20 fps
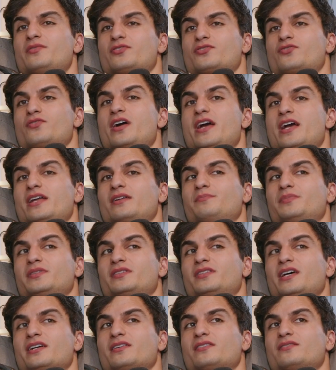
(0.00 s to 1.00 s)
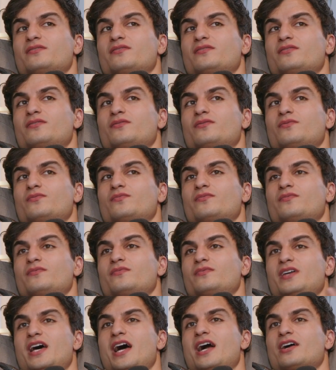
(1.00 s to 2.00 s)
is great but like
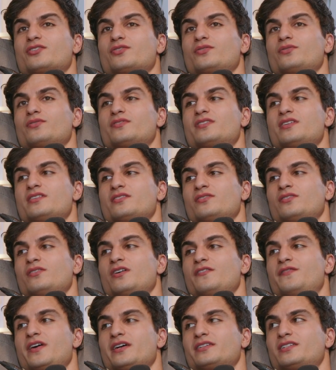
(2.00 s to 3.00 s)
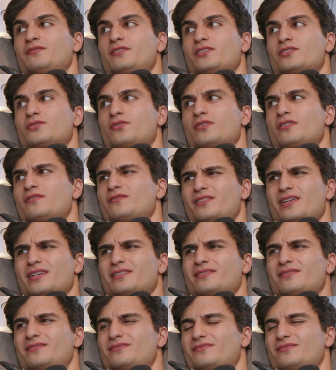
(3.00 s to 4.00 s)
the actual seasonal, seasonal affective, affective disorder, disorder,
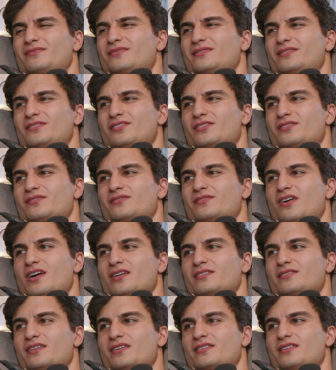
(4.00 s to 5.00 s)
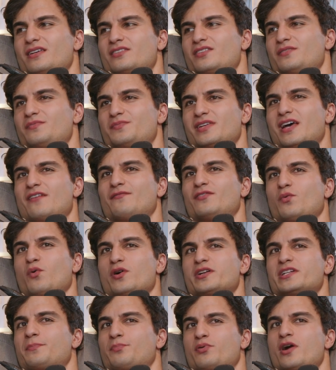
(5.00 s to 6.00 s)
like just talk say so just have I, the
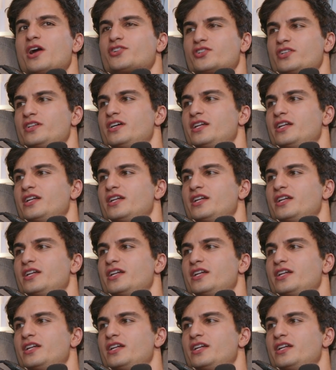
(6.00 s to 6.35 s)
word depression